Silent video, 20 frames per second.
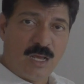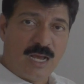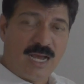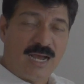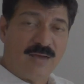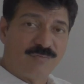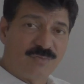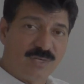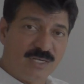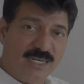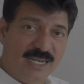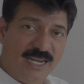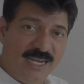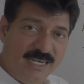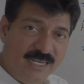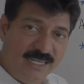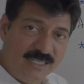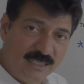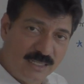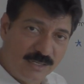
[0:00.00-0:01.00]
After
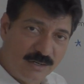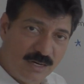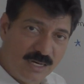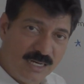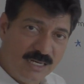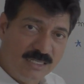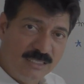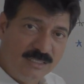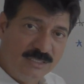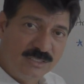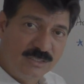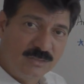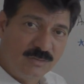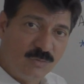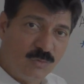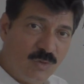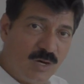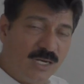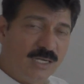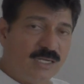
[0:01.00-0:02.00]
gaining the knowledge,
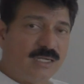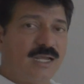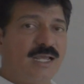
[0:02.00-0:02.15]
what